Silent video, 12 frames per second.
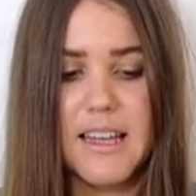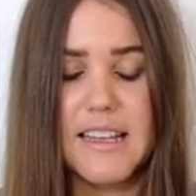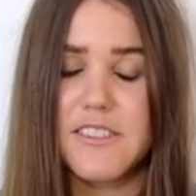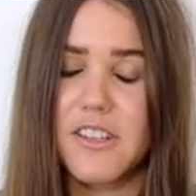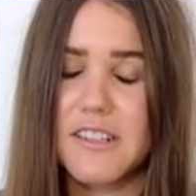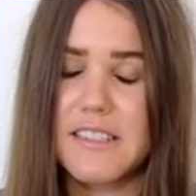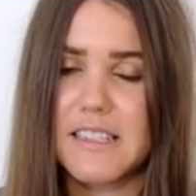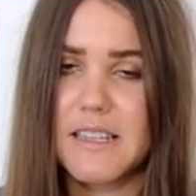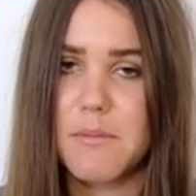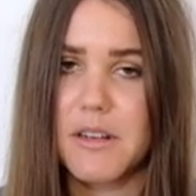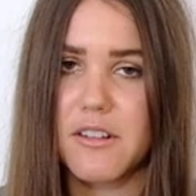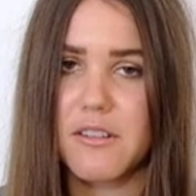It's honestly
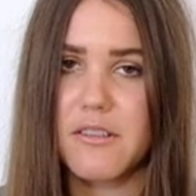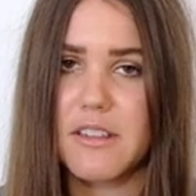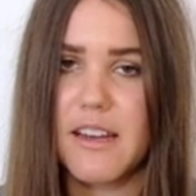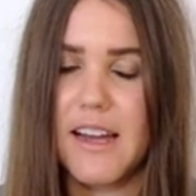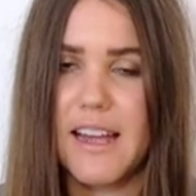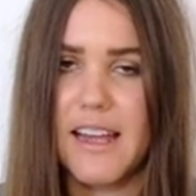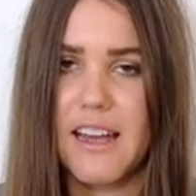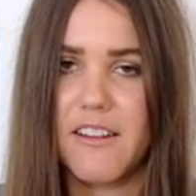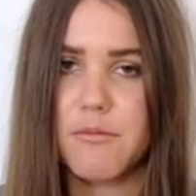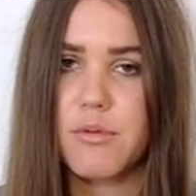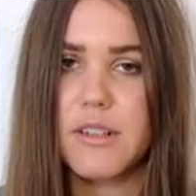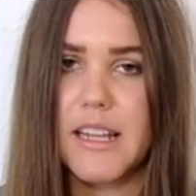a miracle that I
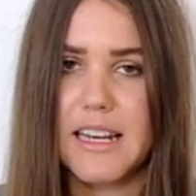have put